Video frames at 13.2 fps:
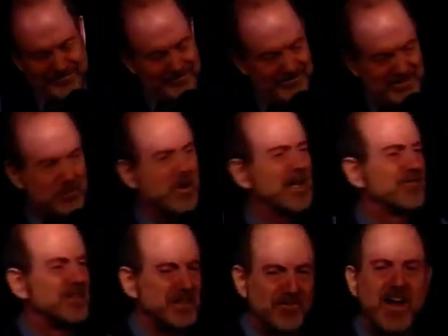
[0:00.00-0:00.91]
It's
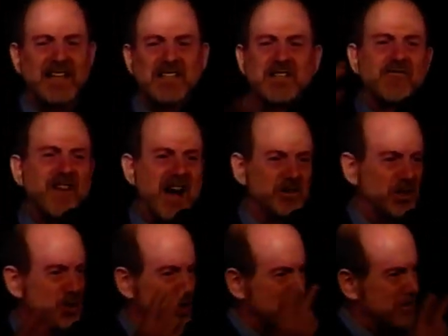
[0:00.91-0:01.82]
irrelevant. The fact is he found it.
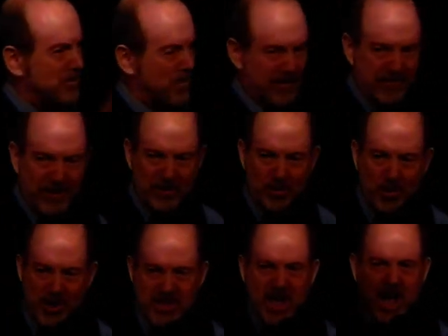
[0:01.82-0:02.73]
Took him a month. There it
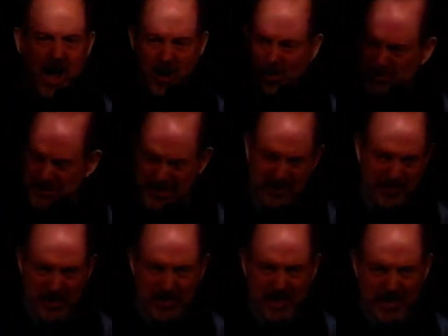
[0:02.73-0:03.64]
was. A whole set of
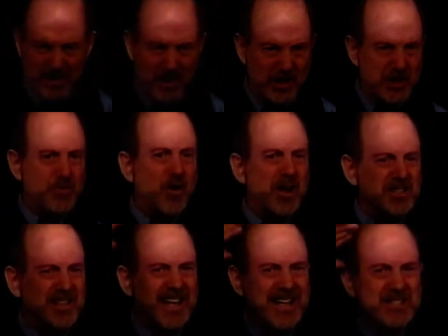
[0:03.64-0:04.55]
airline luggage. Price
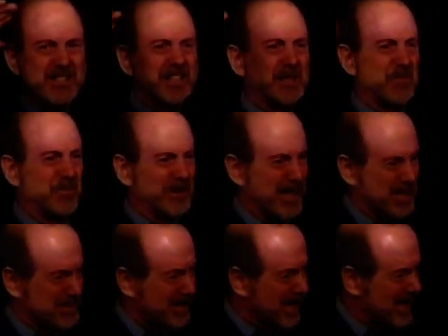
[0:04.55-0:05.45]
tag still in
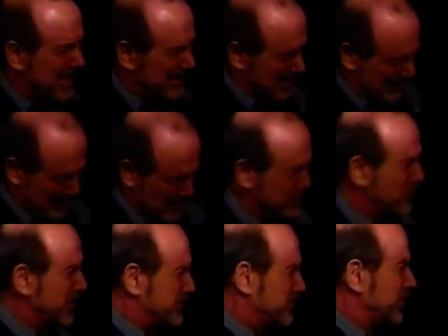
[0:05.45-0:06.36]
place. God, these
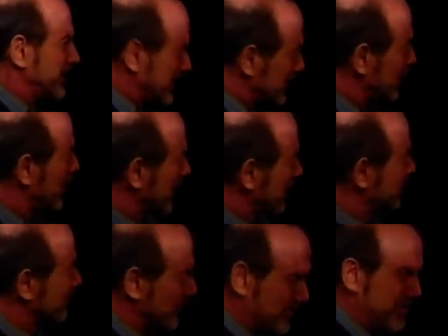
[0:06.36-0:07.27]
rich really know how to
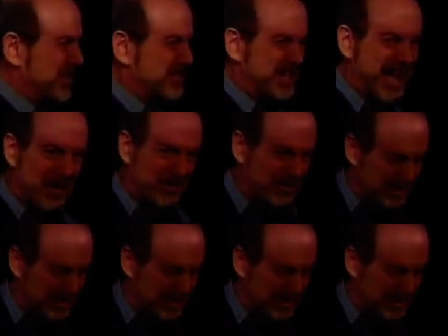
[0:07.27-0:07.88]
throw things out.